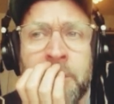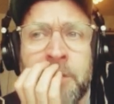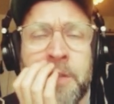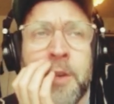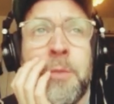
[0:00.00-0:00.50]

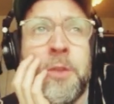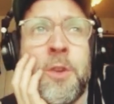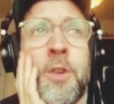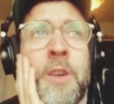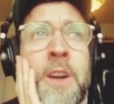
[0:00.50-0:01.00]
film
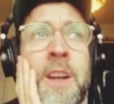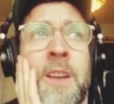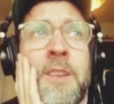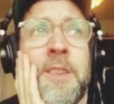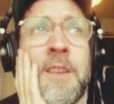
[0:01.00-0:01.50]
scoring
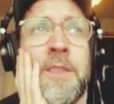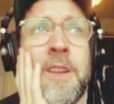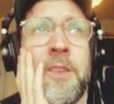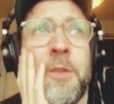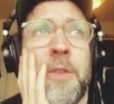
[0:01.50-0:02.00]
and stuff,
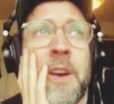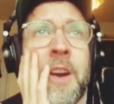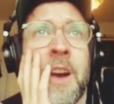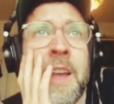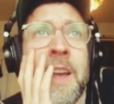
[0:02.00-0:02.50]
and it's all very
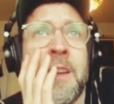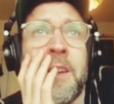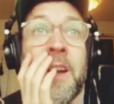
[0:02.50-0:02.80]
high end.